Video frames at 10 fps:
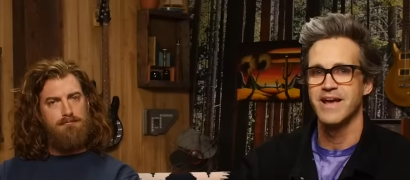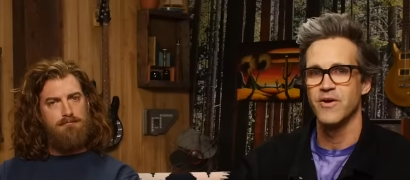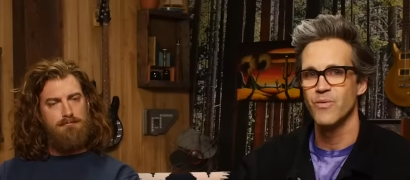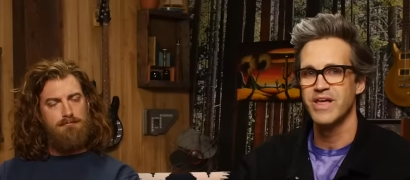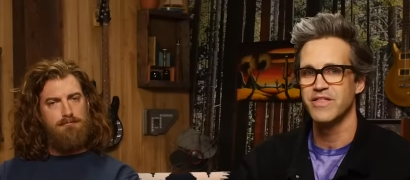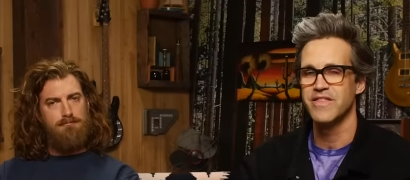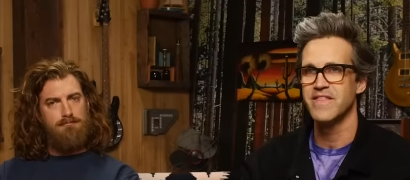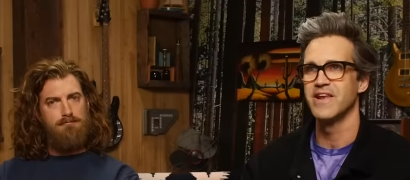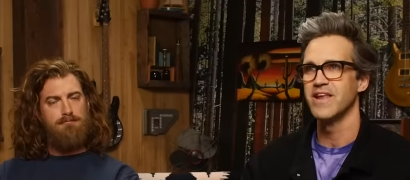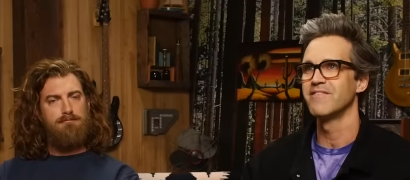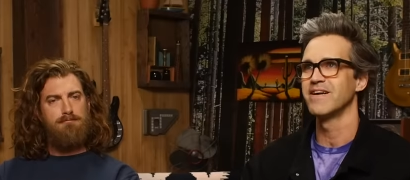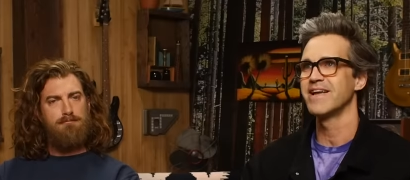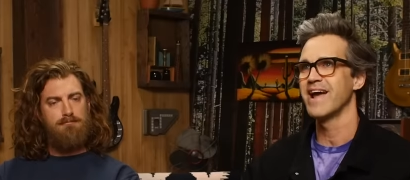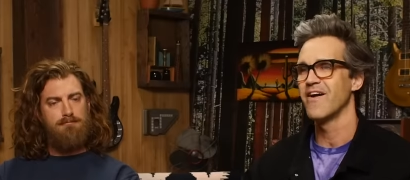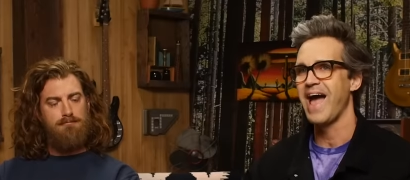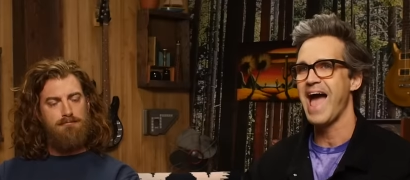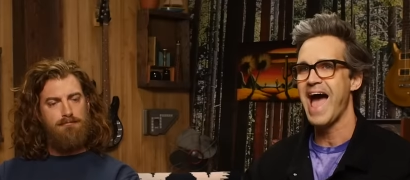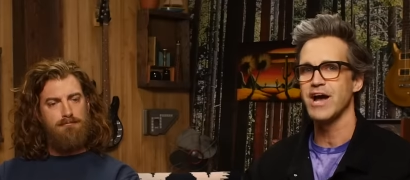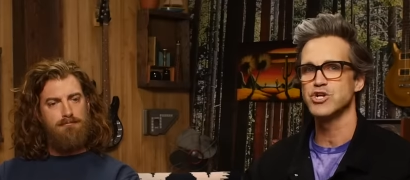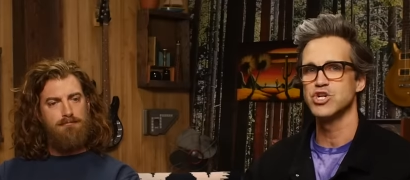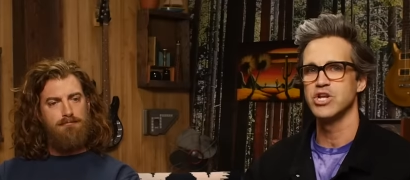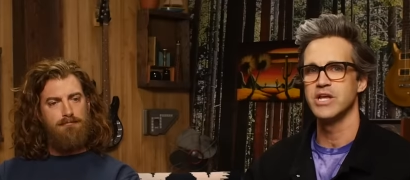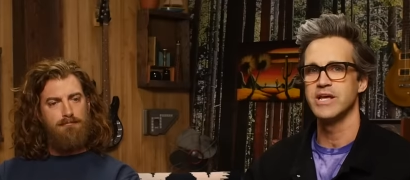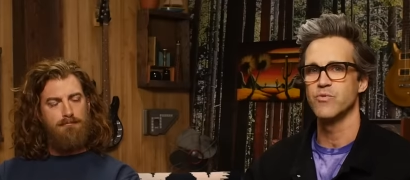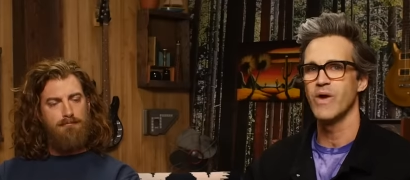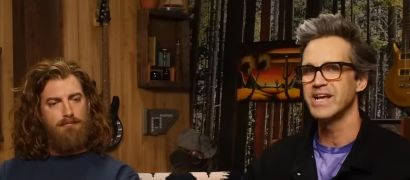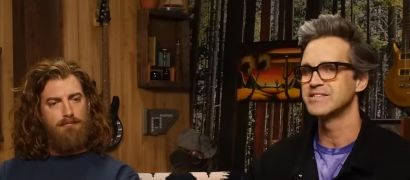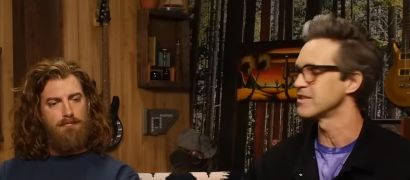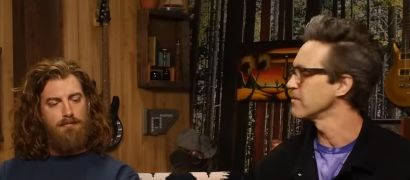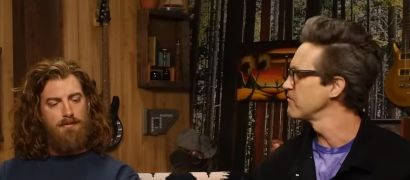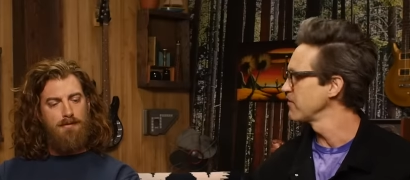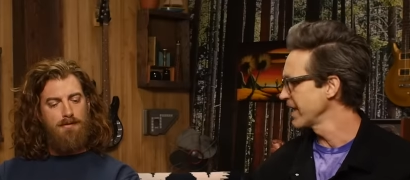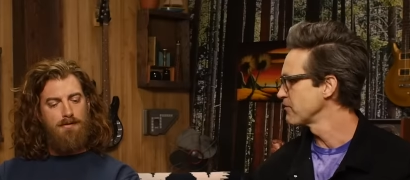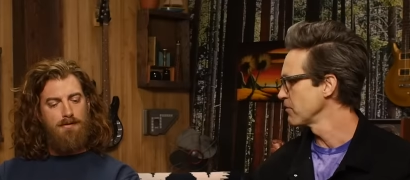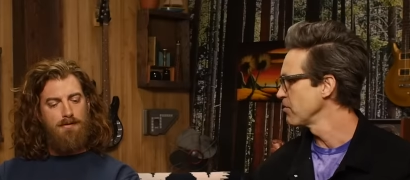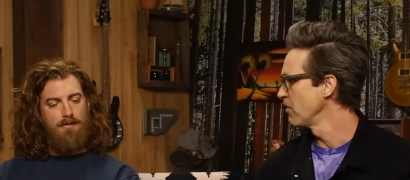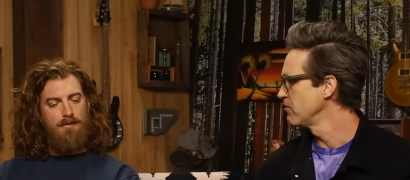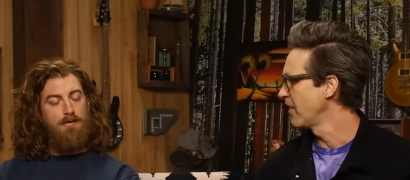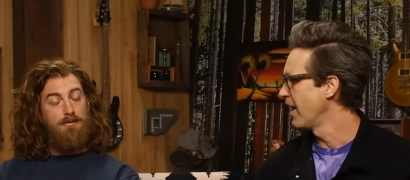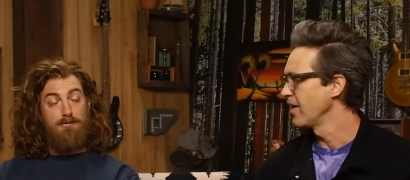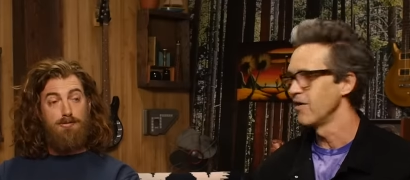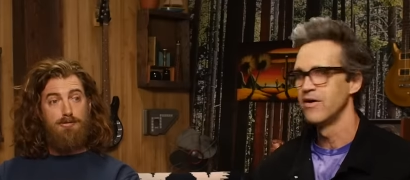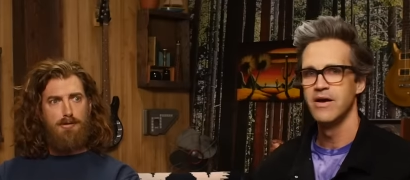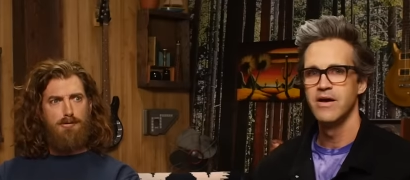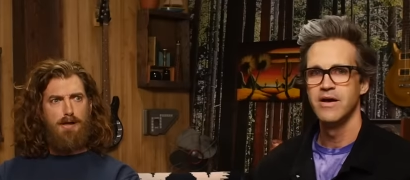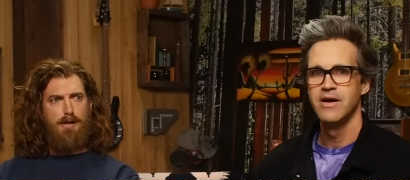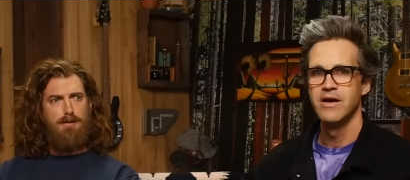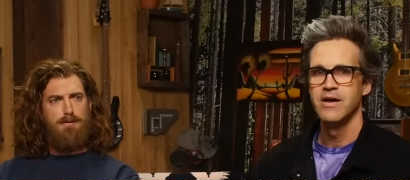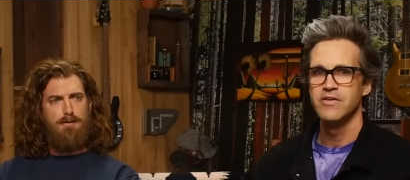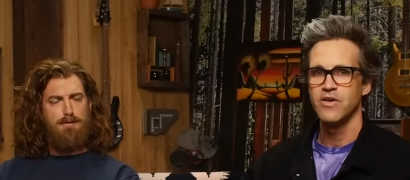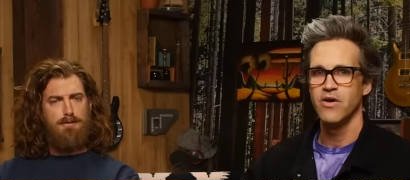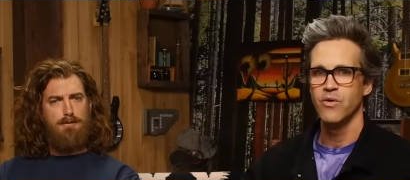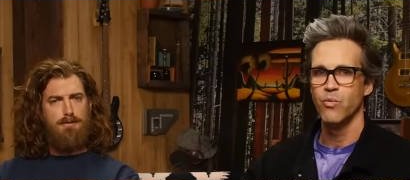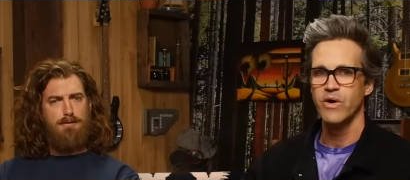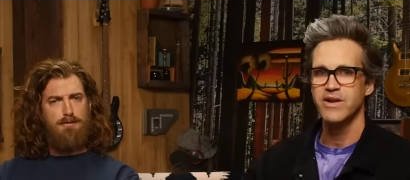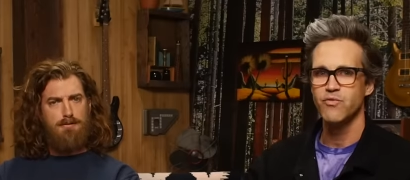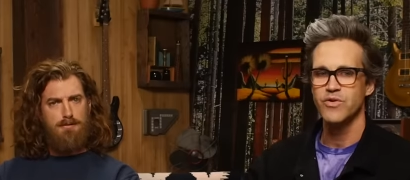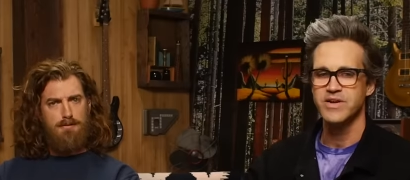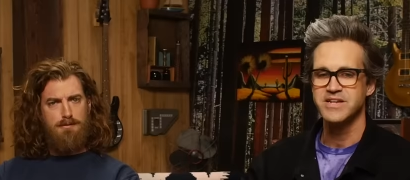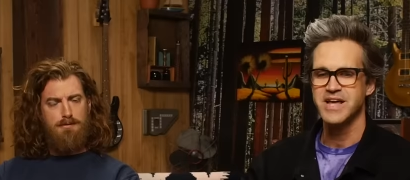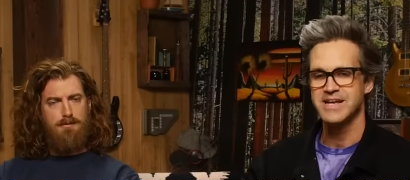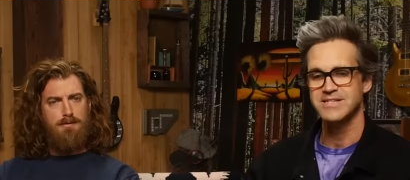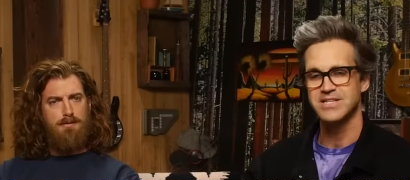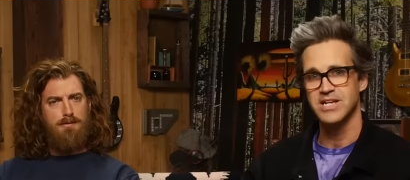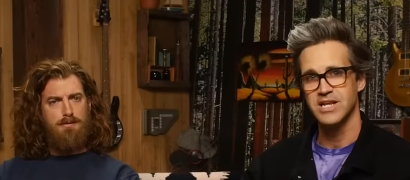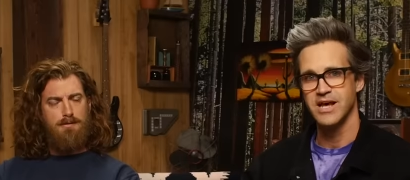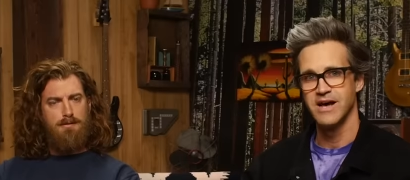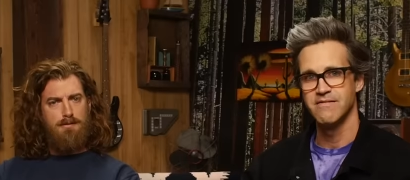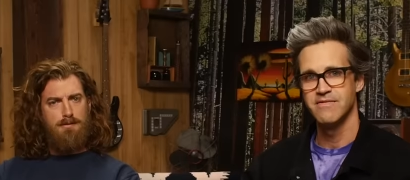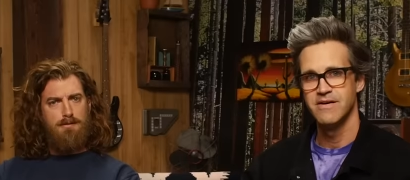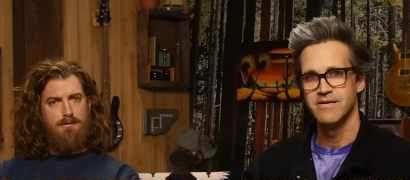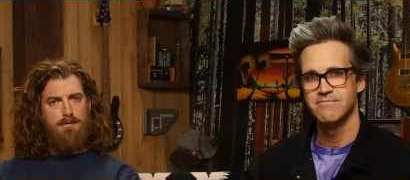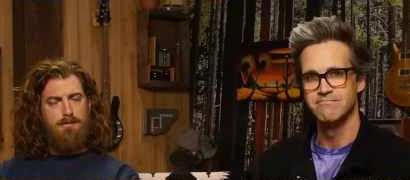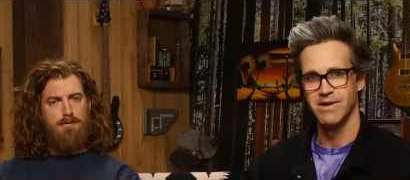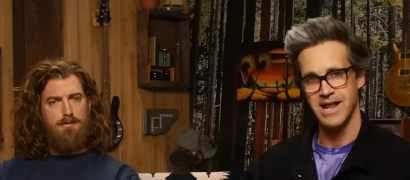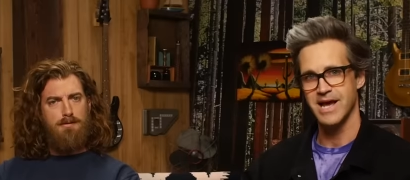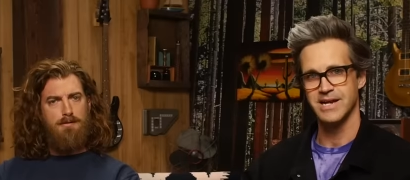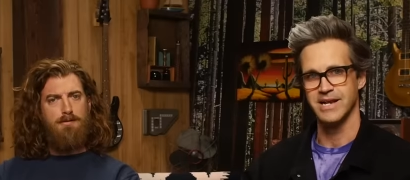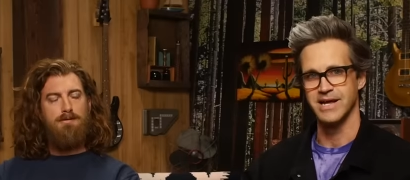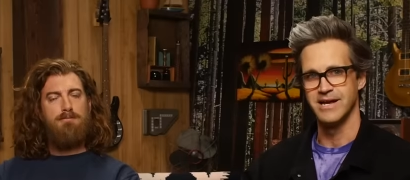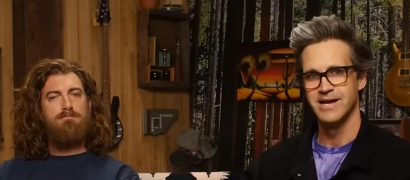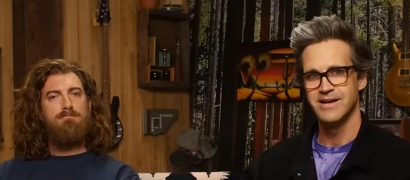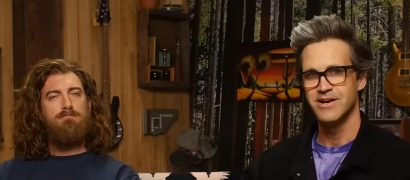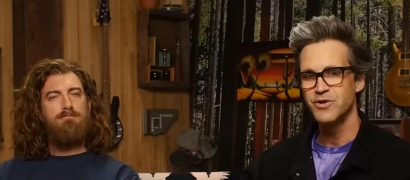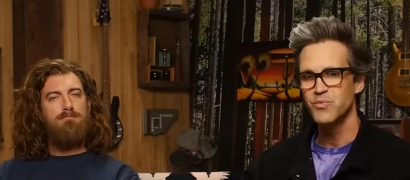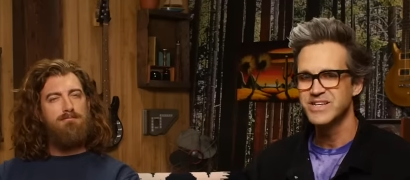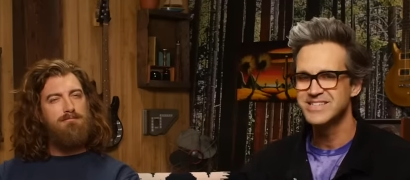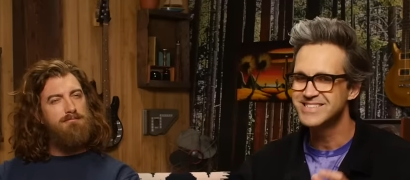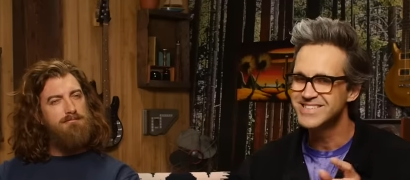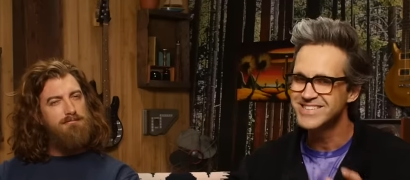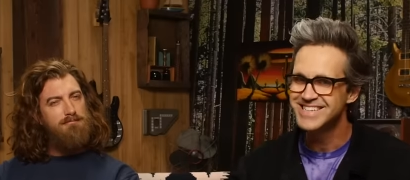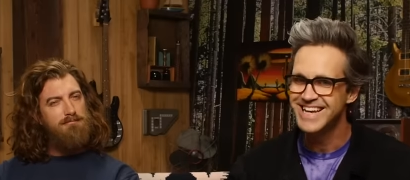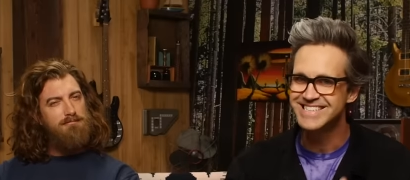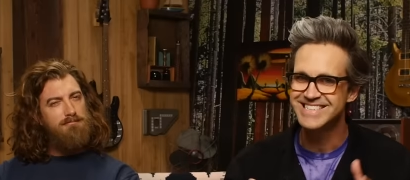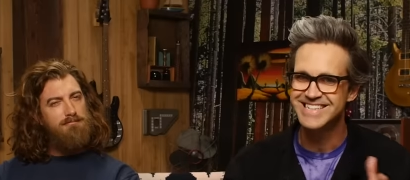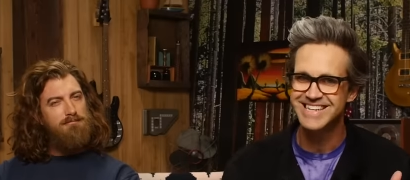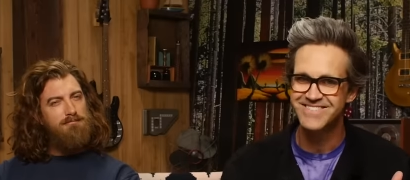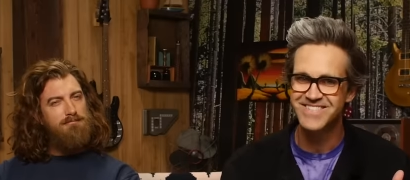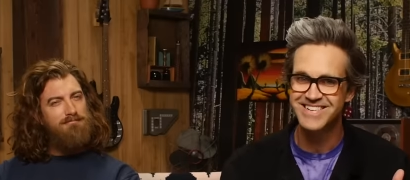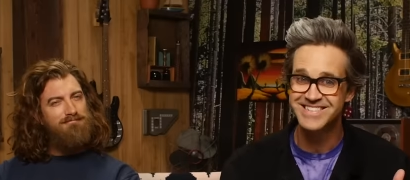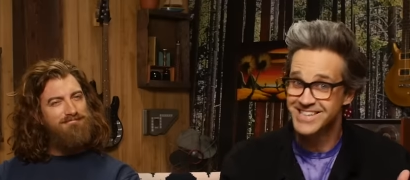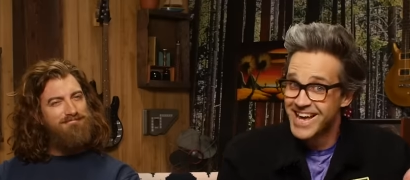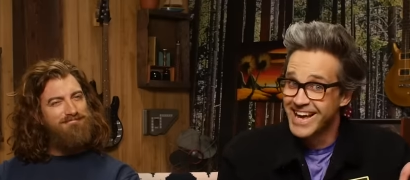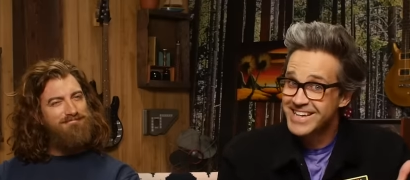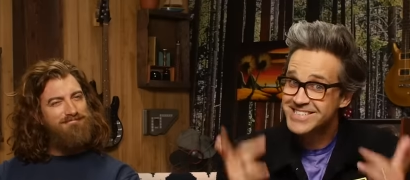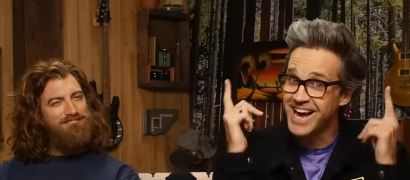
Speaker 1: care rather than the love and care actually raising the flavor profile. Okay. So what if we were to taste the love blindly? Could we still taste the difference? It's